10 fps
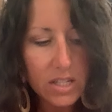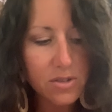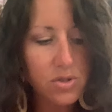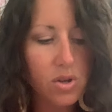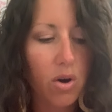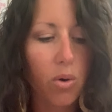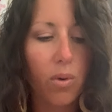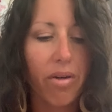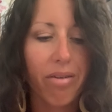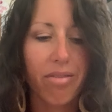
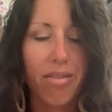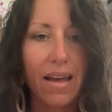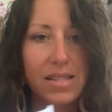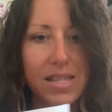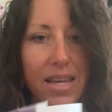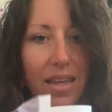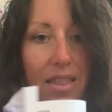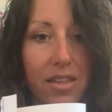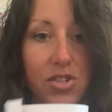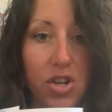So that's like
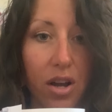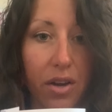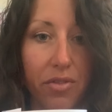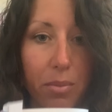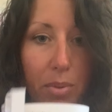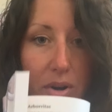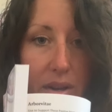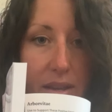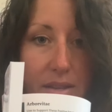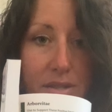the chunk of the book
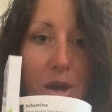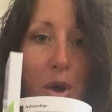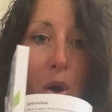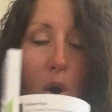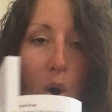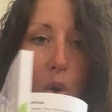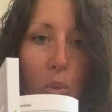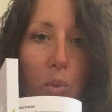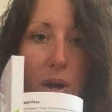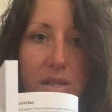is
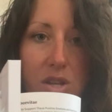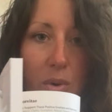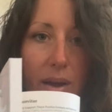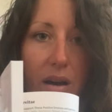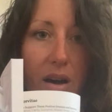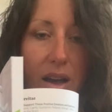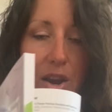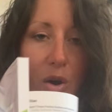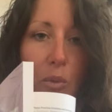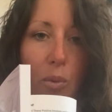what's going
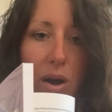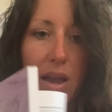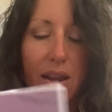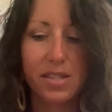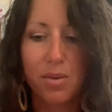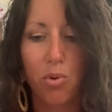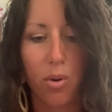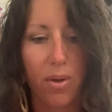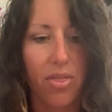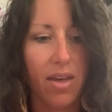on, what can I support
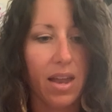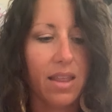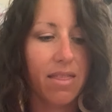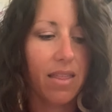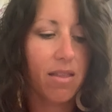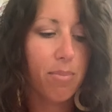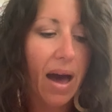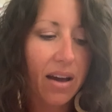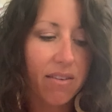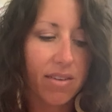with it? And then the
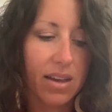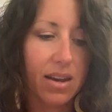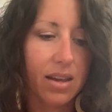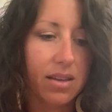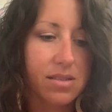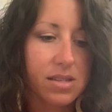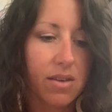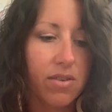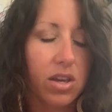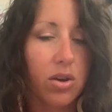back of it is
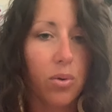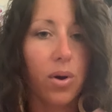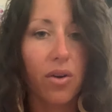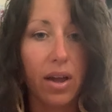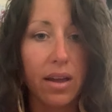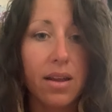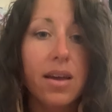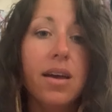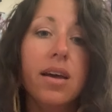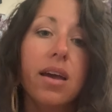giving you, all right,
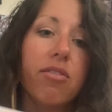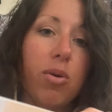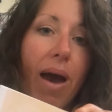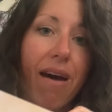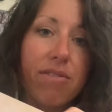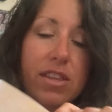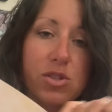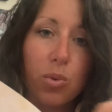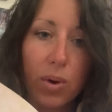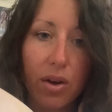you have this
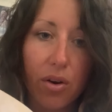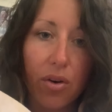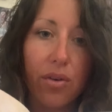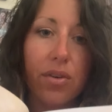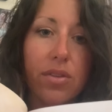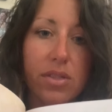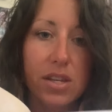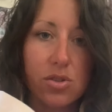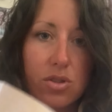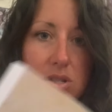oil,
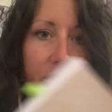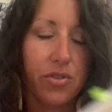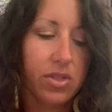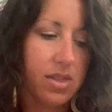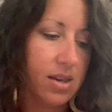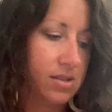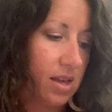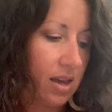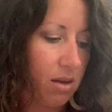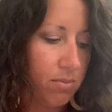these are the different things
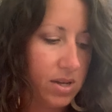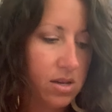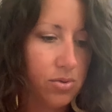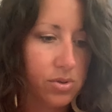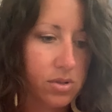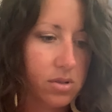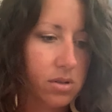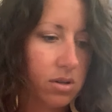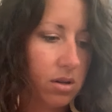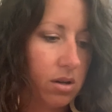that can be used
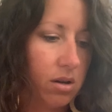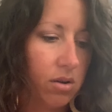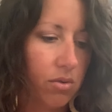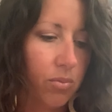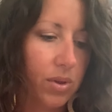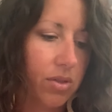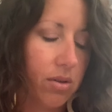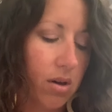with